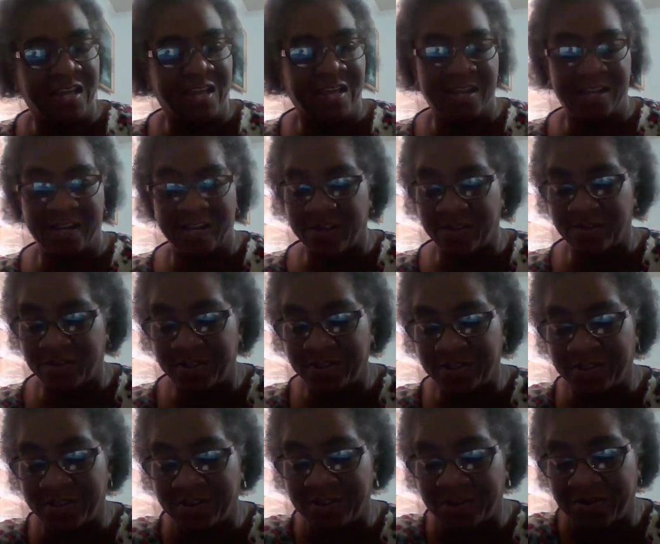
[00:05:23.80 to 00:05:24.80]
Now the
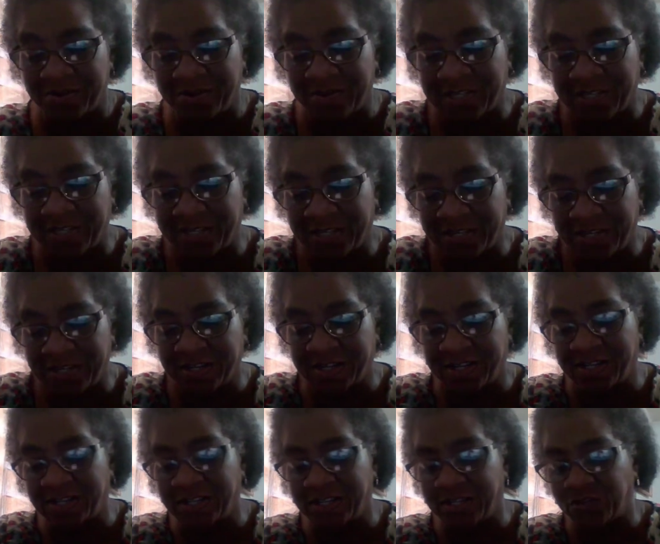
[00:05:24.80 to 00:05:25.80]
third question
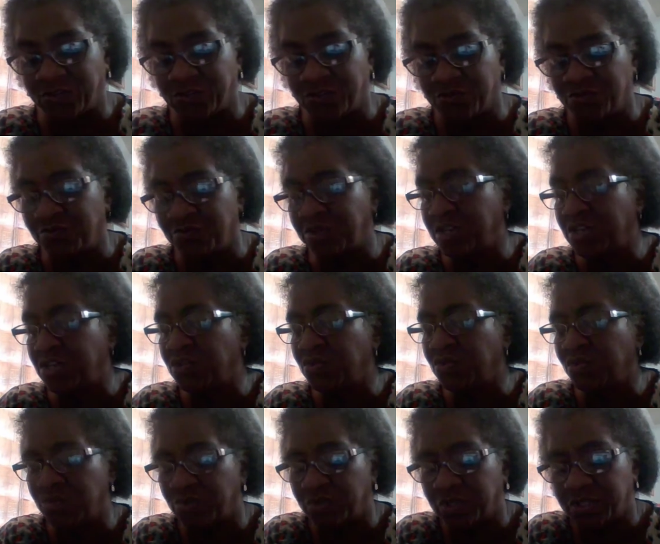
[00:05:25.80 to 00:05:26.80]
is
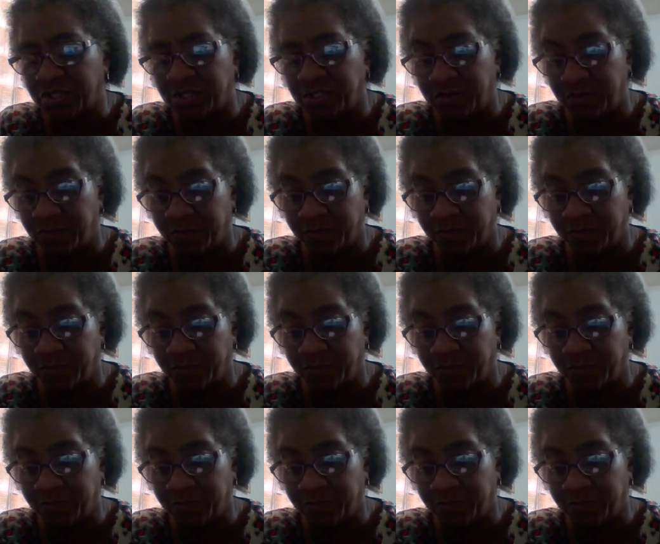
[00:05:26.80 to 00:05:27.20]
reuse.